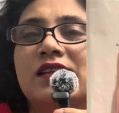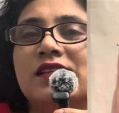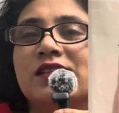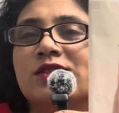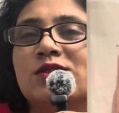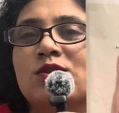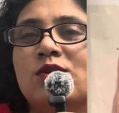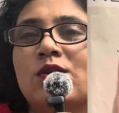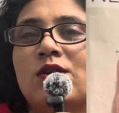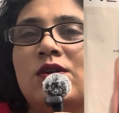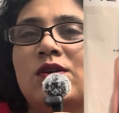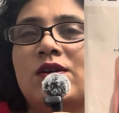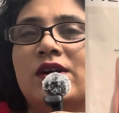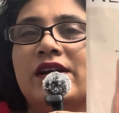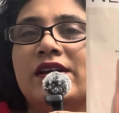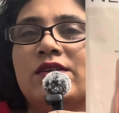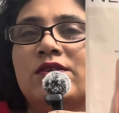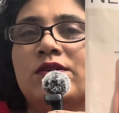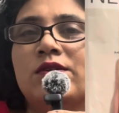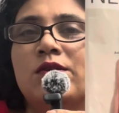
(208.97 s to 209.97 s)
so
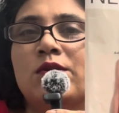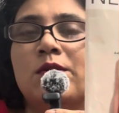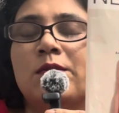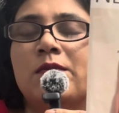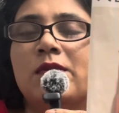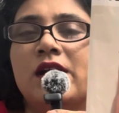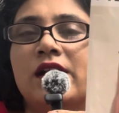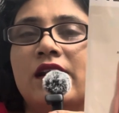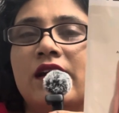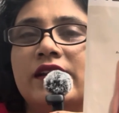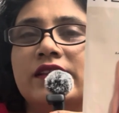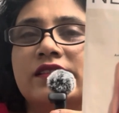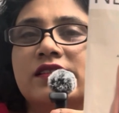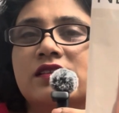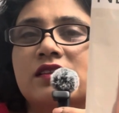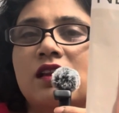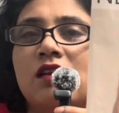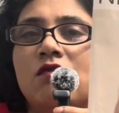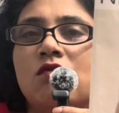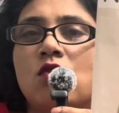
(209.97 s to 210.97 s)
I don't know, but I
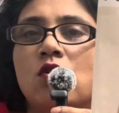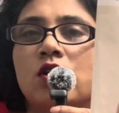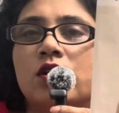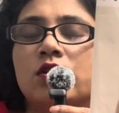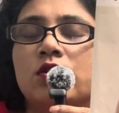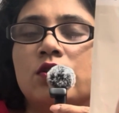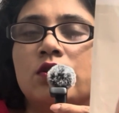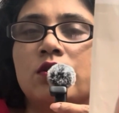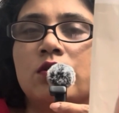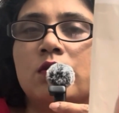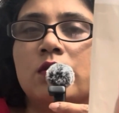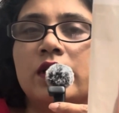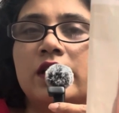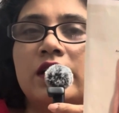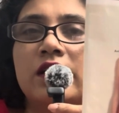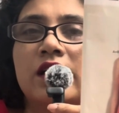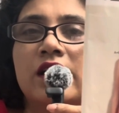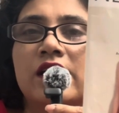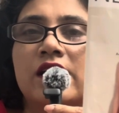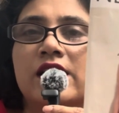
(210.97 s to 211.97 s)
still want to do it.